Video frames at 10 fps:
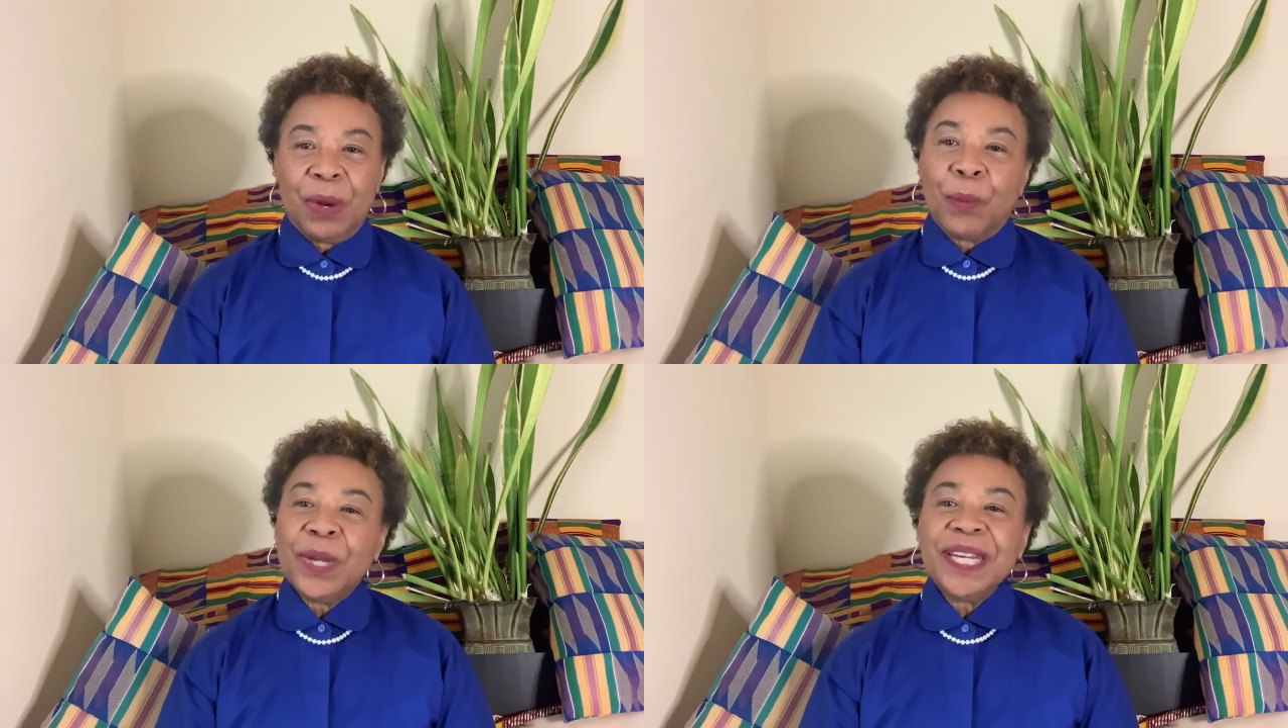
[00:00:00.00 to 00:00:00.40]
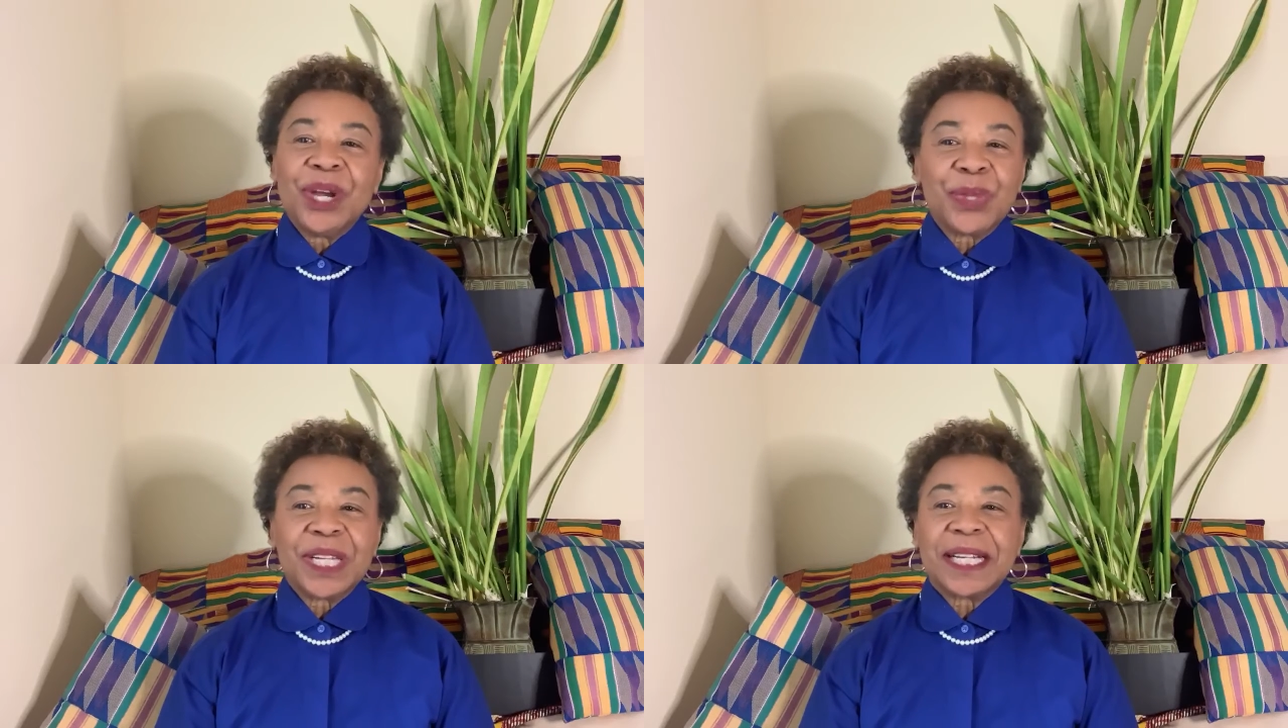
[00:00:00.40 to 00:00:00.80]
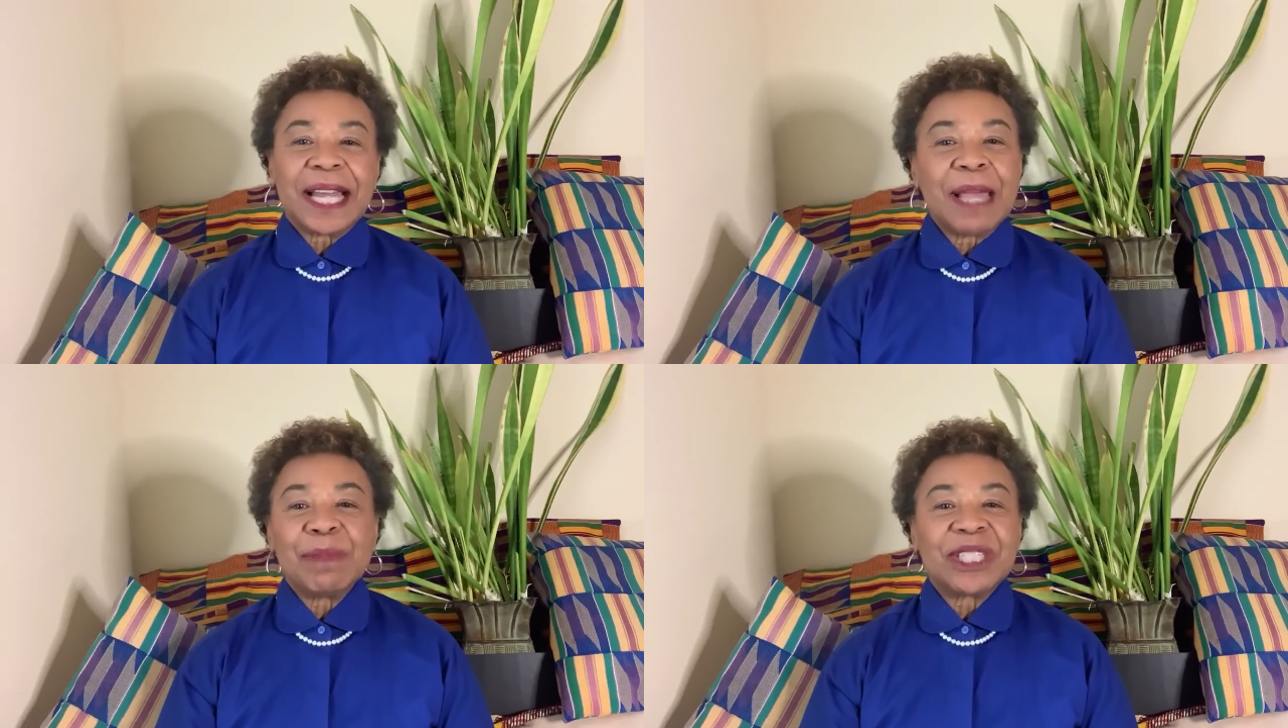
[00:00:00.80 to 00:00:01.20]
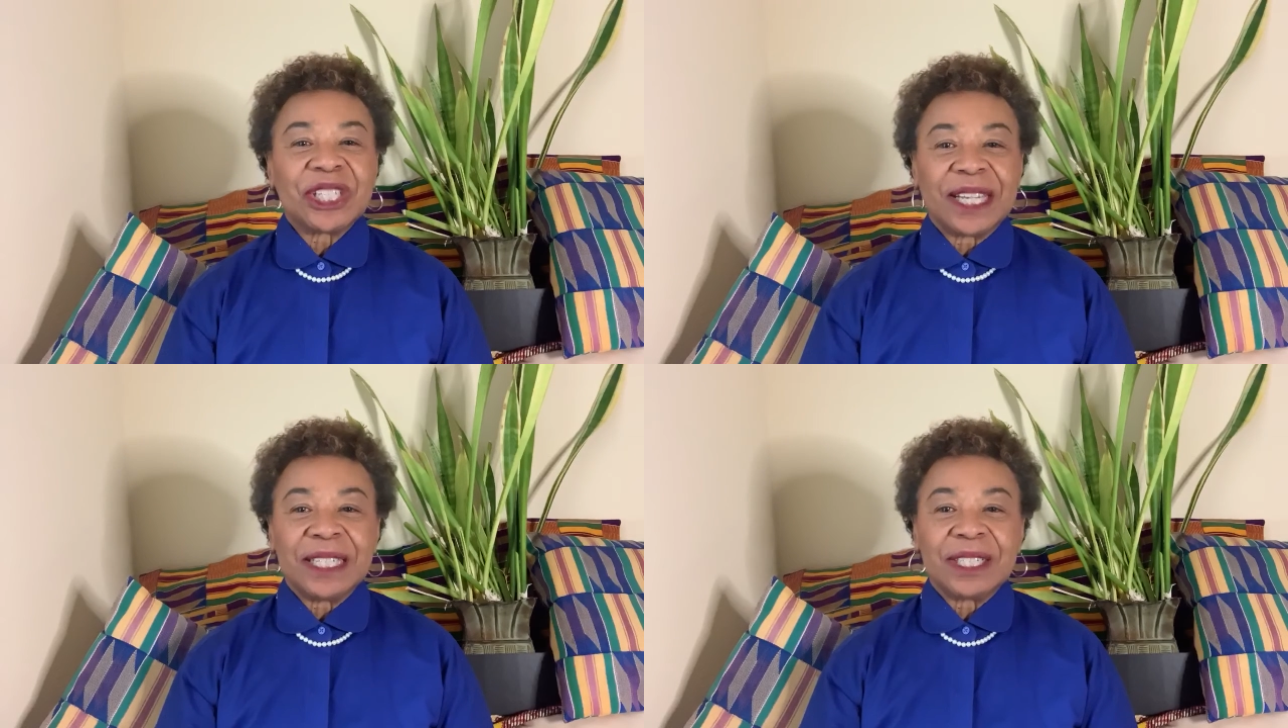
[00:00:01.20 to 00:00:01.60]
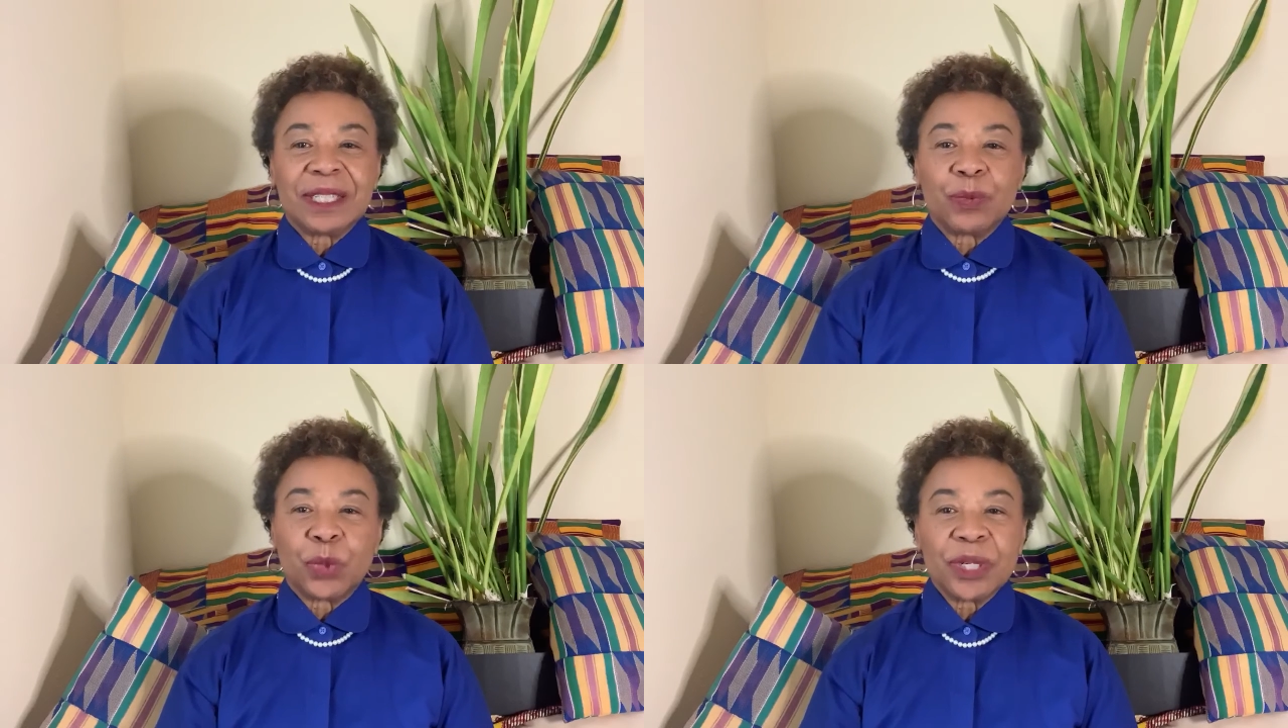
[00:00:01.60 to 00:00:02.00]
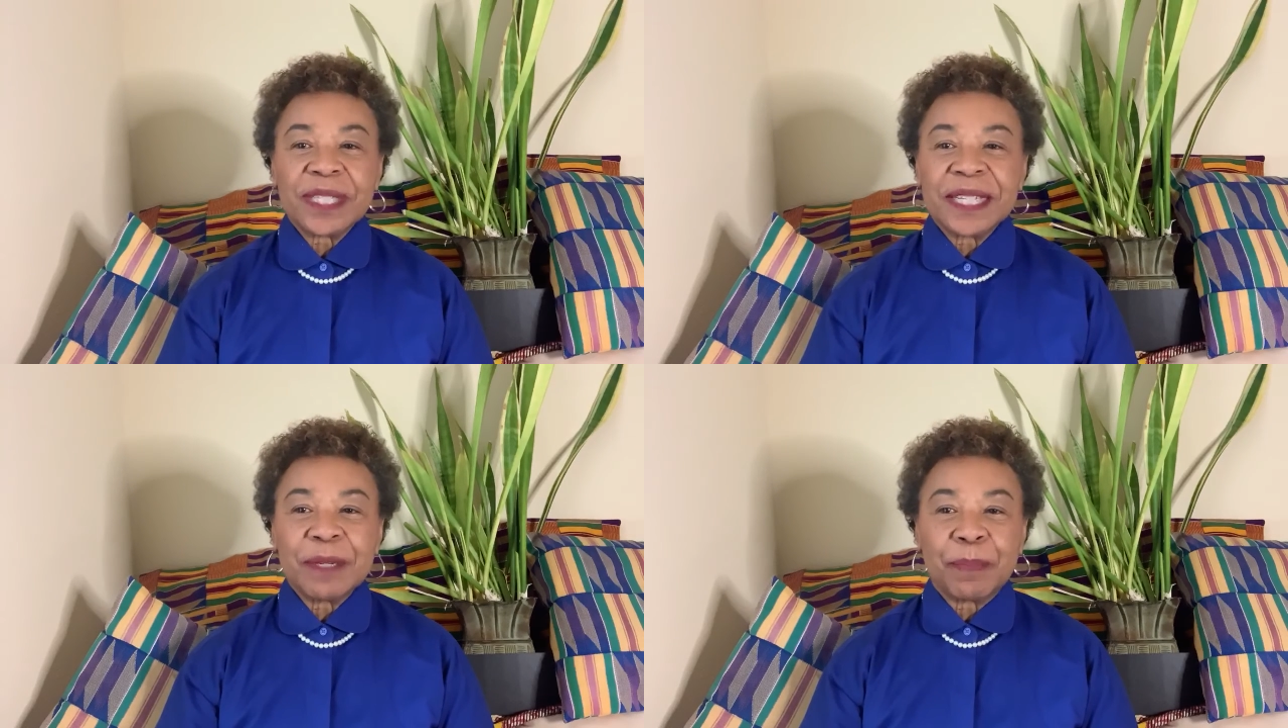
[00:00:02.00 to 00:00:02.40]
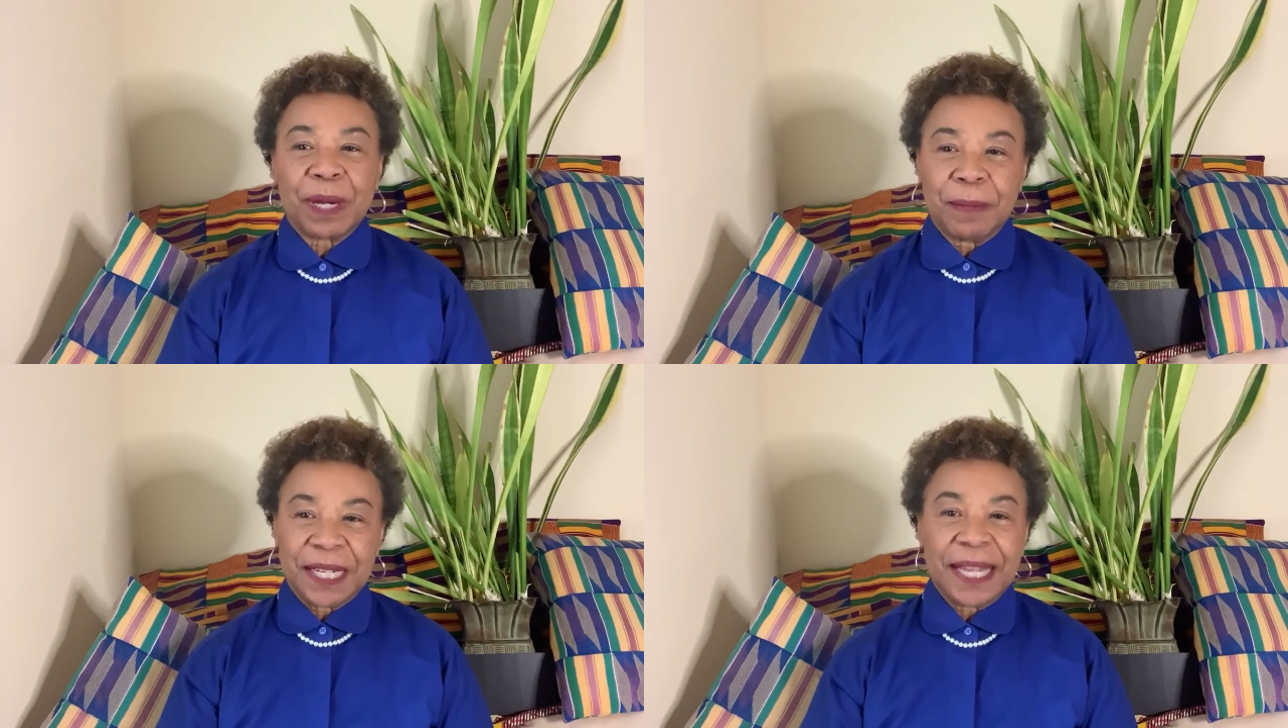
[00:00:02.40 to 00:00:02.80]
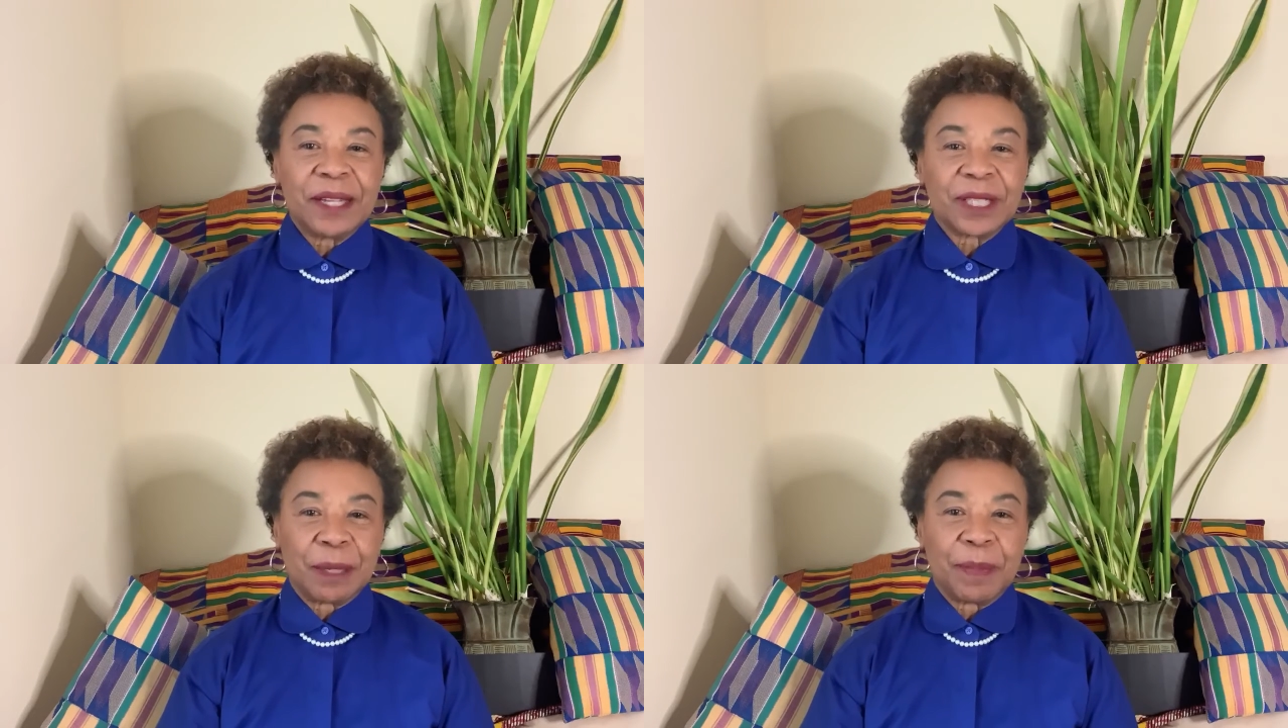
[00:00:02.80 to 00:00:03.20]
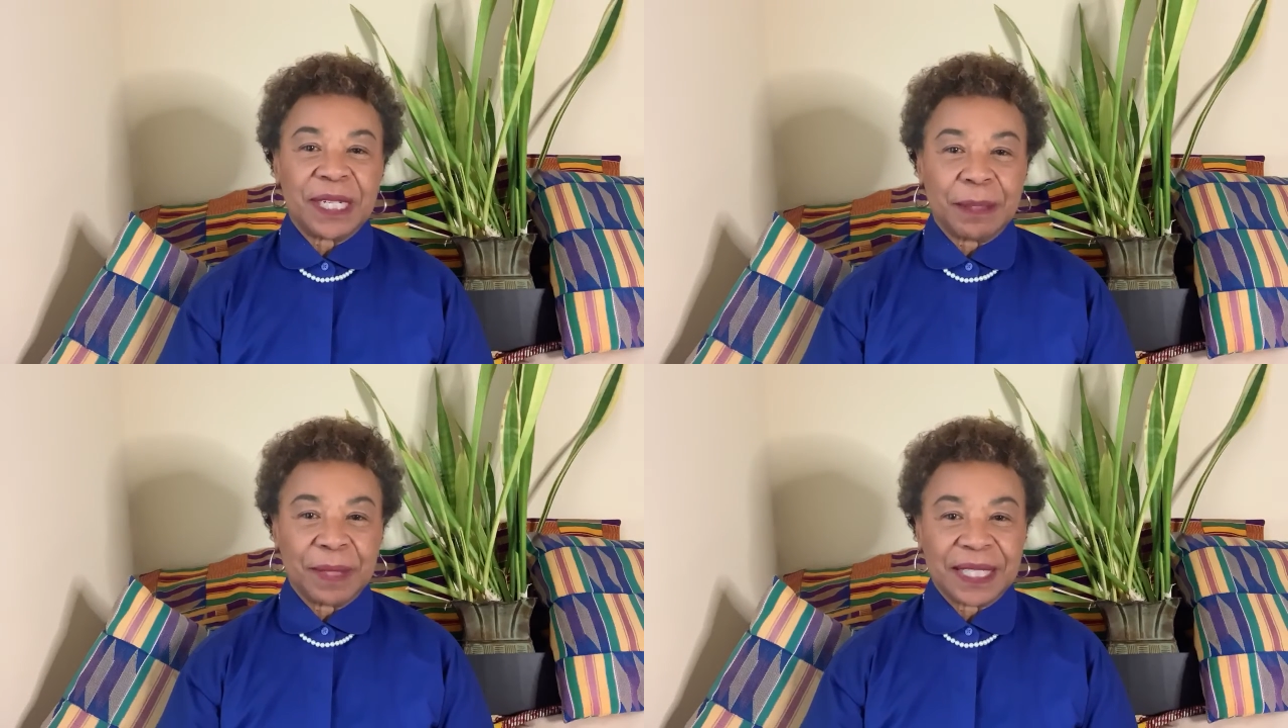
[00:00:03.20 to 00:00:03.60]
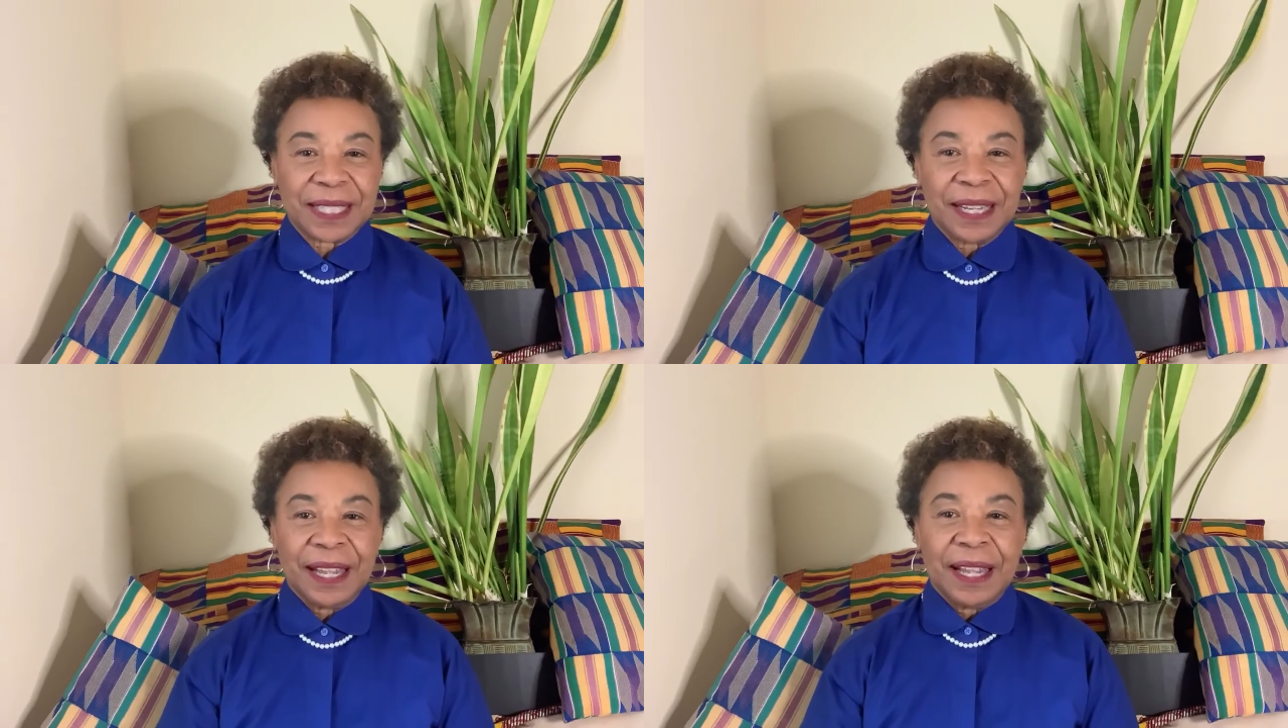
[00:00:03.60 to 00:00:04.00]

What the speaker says: We know that climate change is worsening public health epidemics,